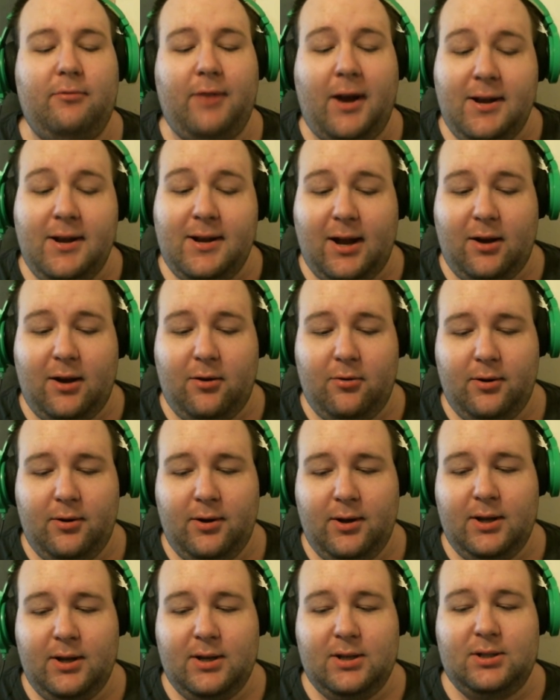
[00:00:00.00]
right now,
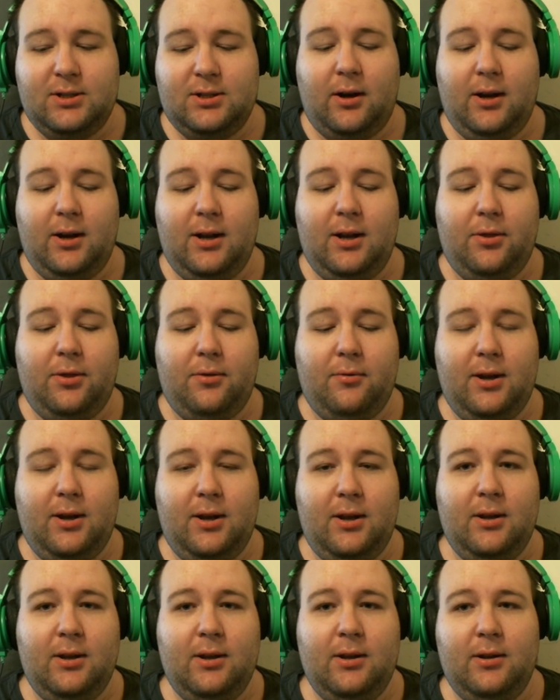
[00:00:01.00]
starting in
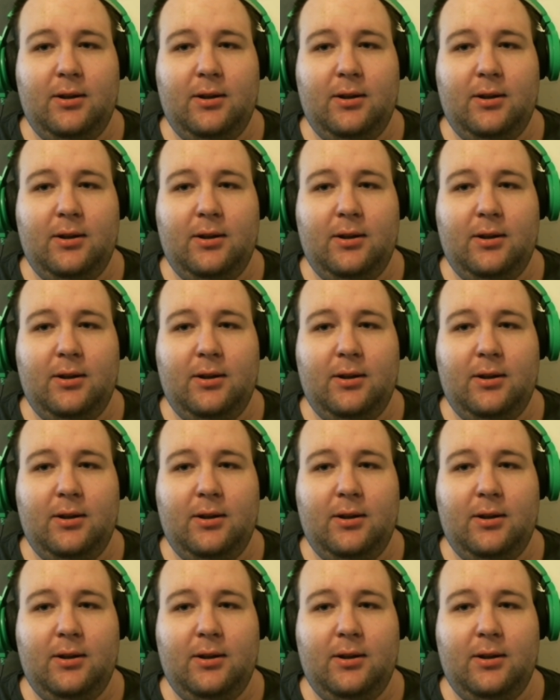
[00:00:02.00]
3,